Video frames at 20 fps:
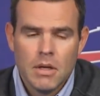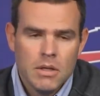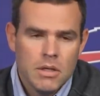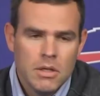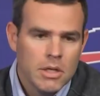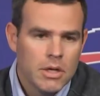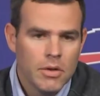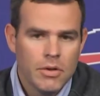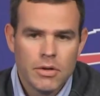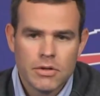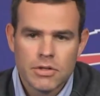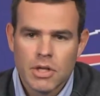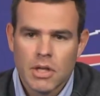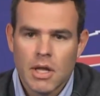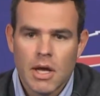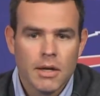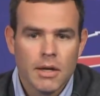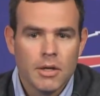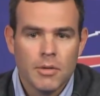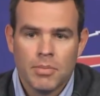You know, there's a
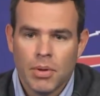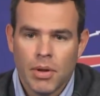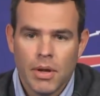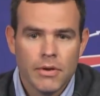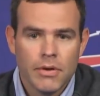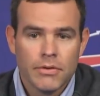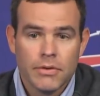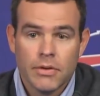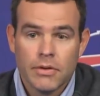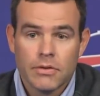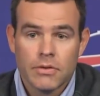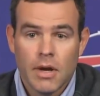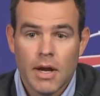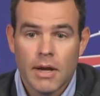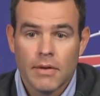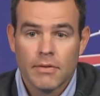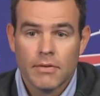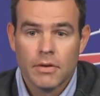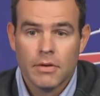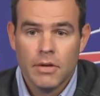lot of good players in this
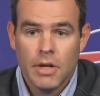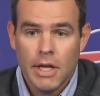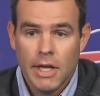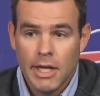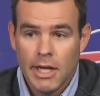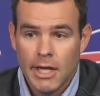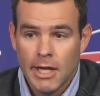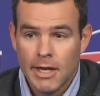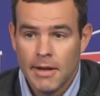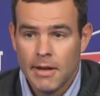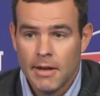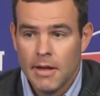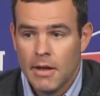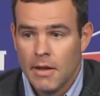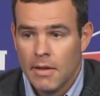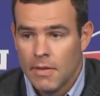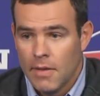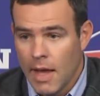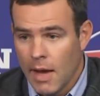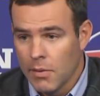draft. And
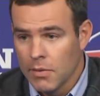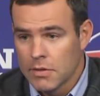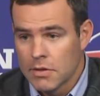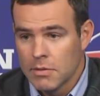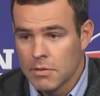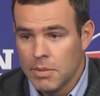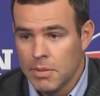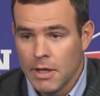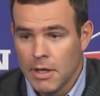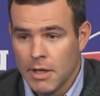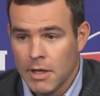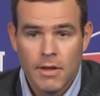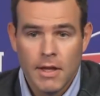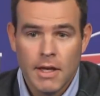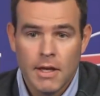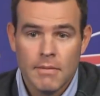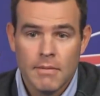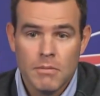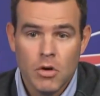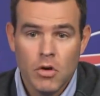that was the big
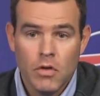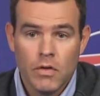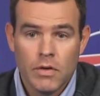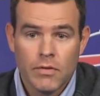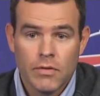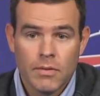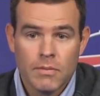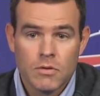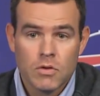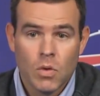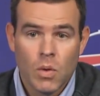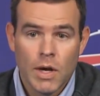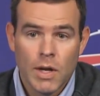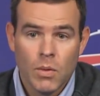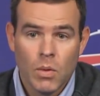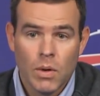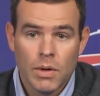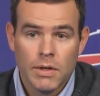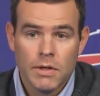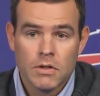thing of moving from
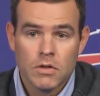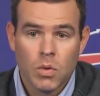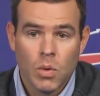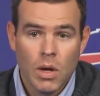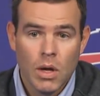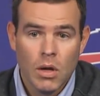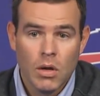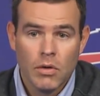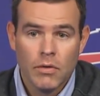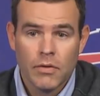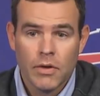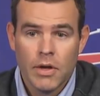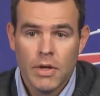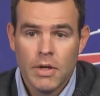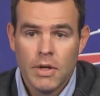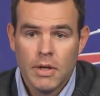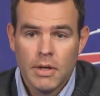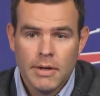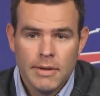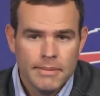21 to 12.
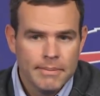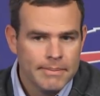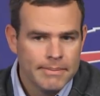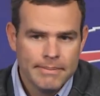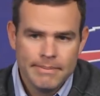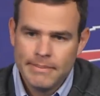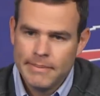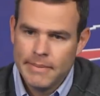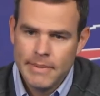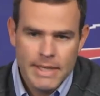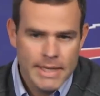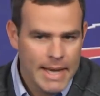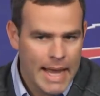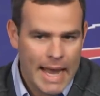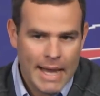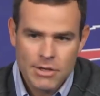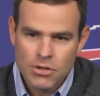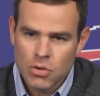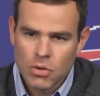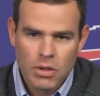The
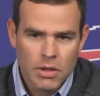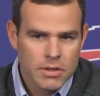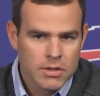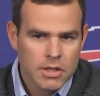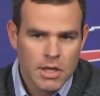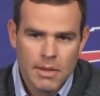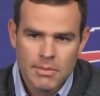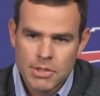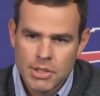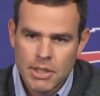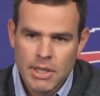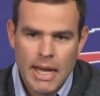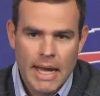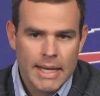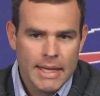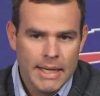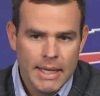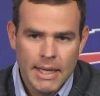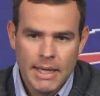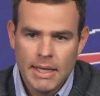natural assumption, I
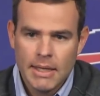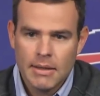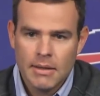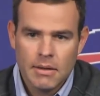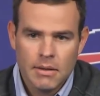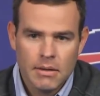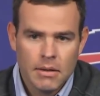get it,